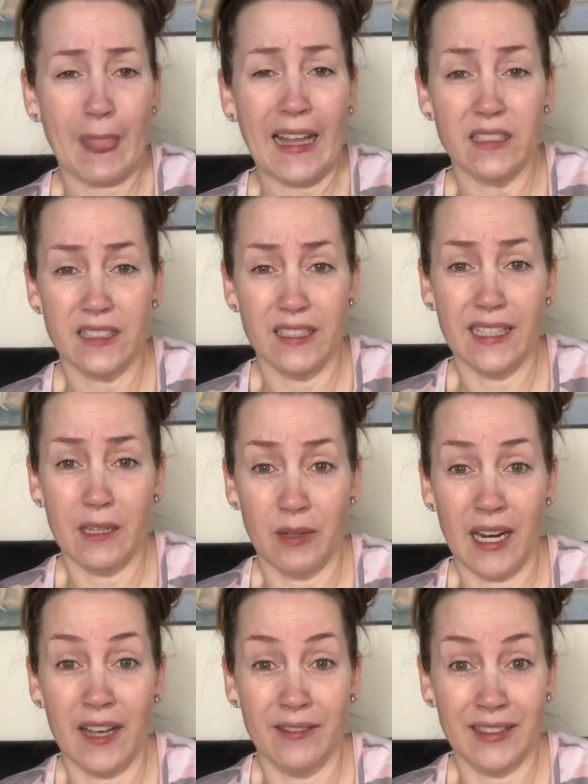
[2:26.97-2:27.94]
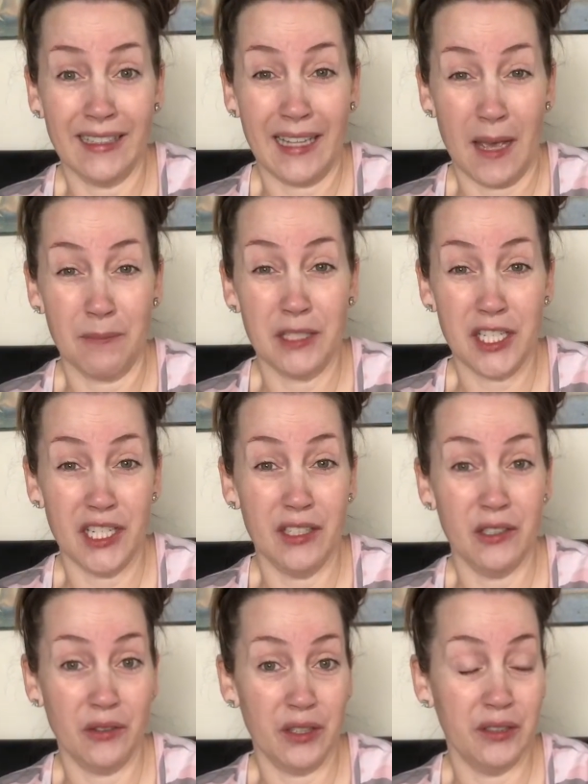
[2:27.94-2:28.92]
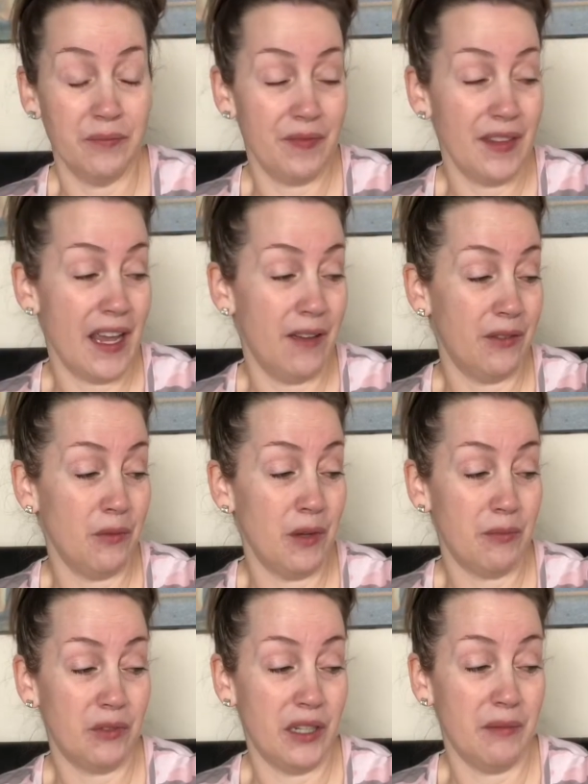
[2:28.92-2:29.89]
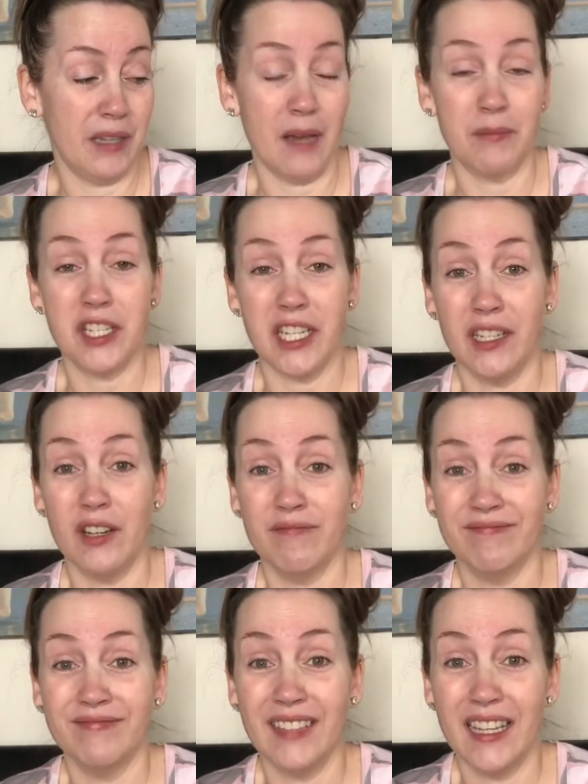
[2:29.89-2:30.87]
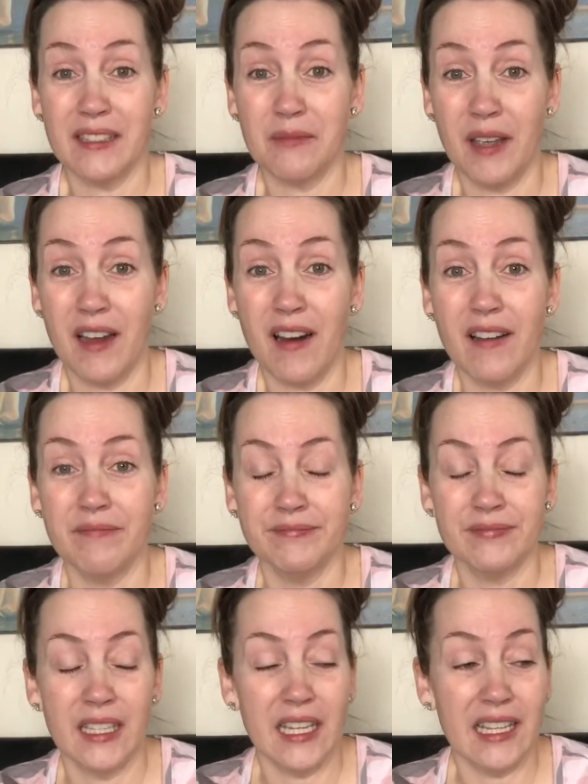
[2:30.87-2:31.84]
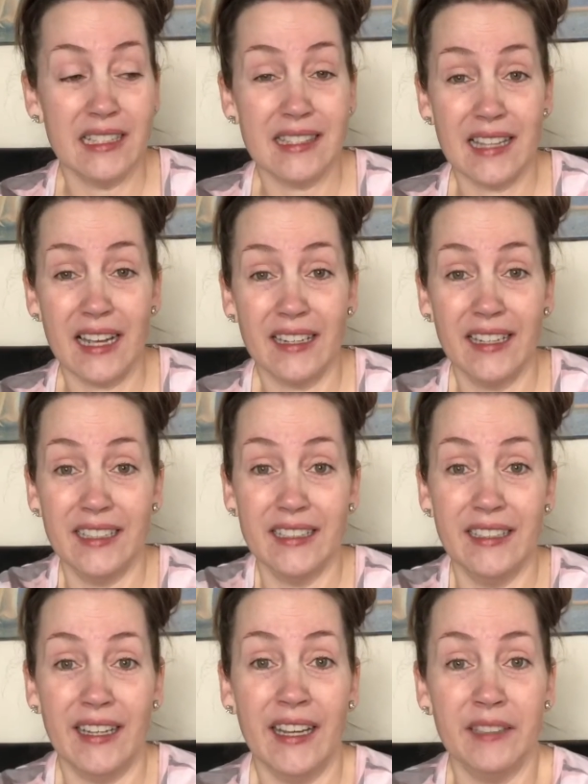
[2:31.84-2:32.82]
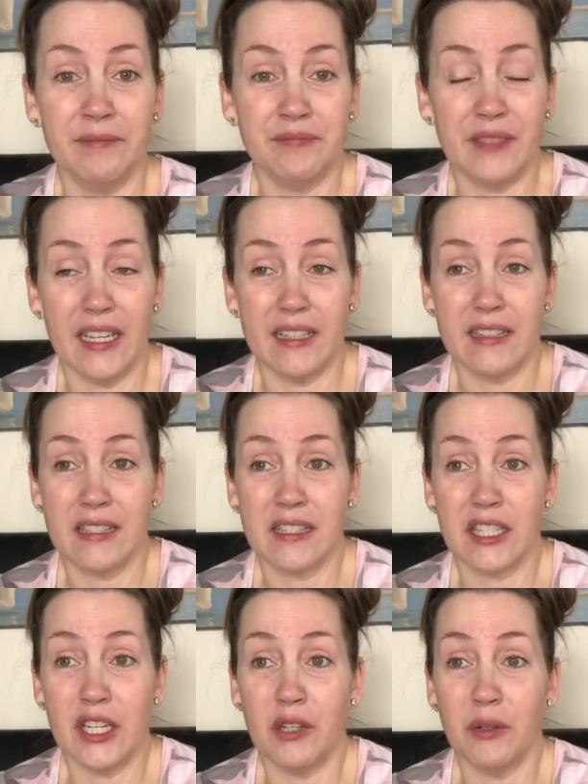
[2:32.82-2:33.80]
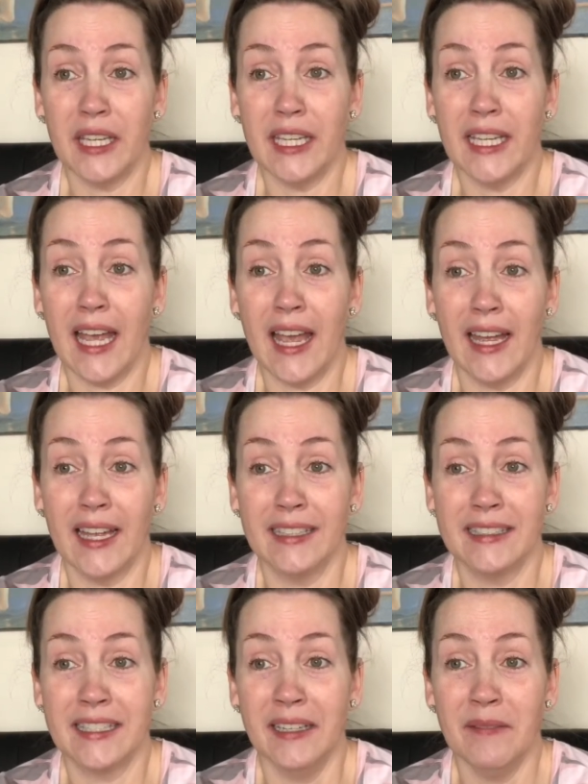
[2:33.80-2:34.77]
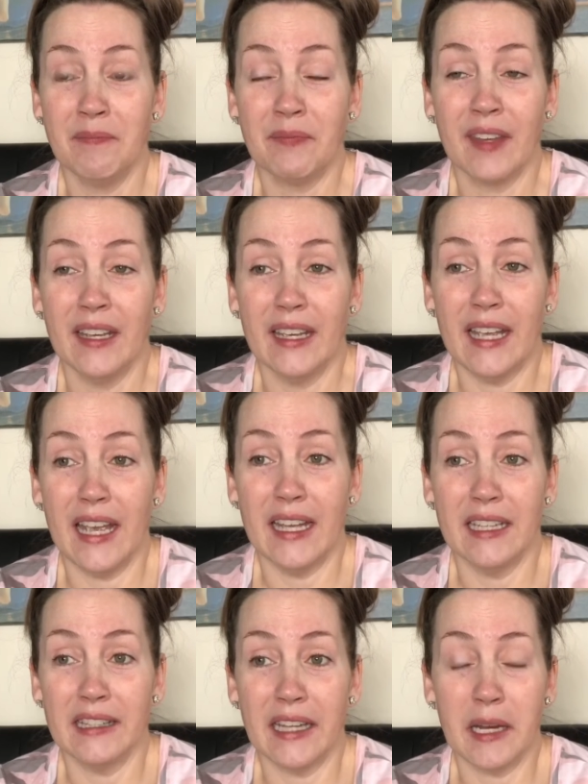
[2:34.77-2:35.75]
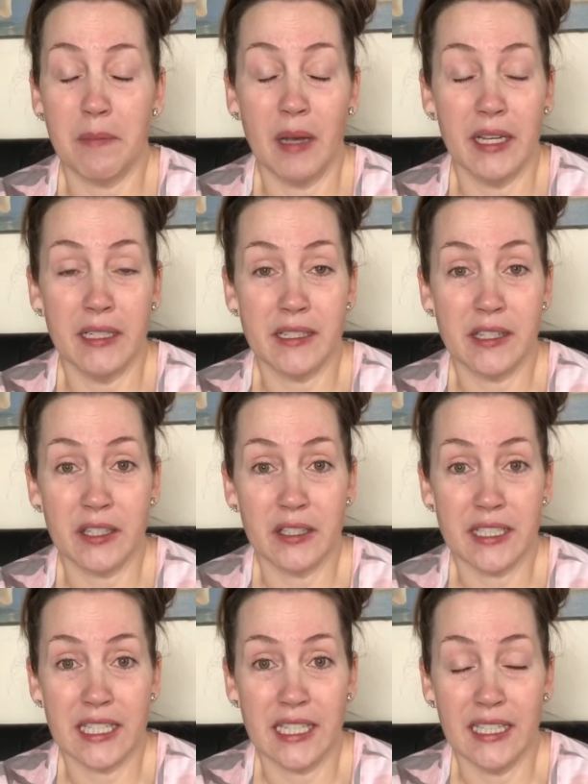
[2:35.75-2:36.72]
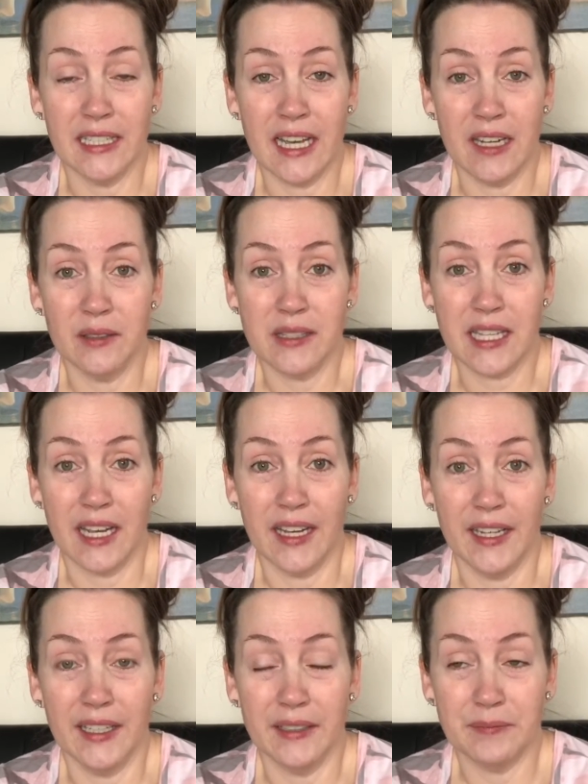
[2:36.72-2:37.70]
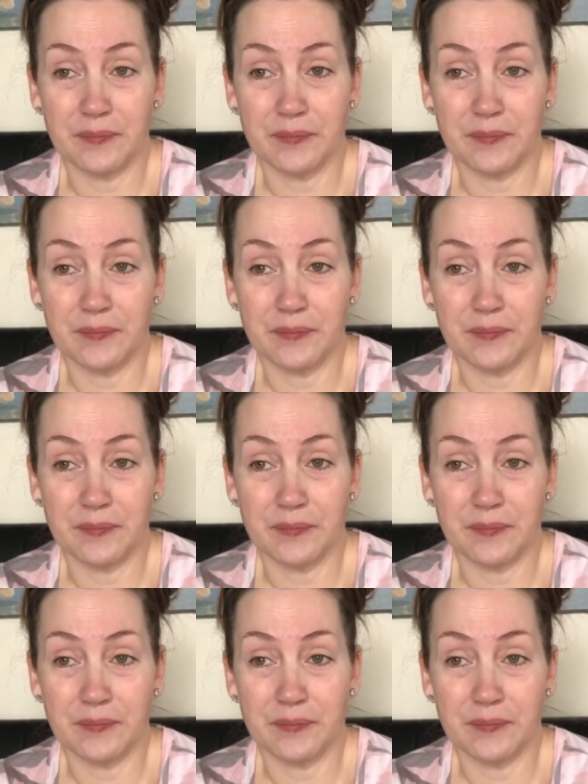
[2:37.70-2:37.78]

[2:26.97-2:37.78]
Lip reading: today we're having the cappuccino, the heavy whipped cream cappuccino. Yes, we are. It's that kind of day. It's snowy and like -13 outside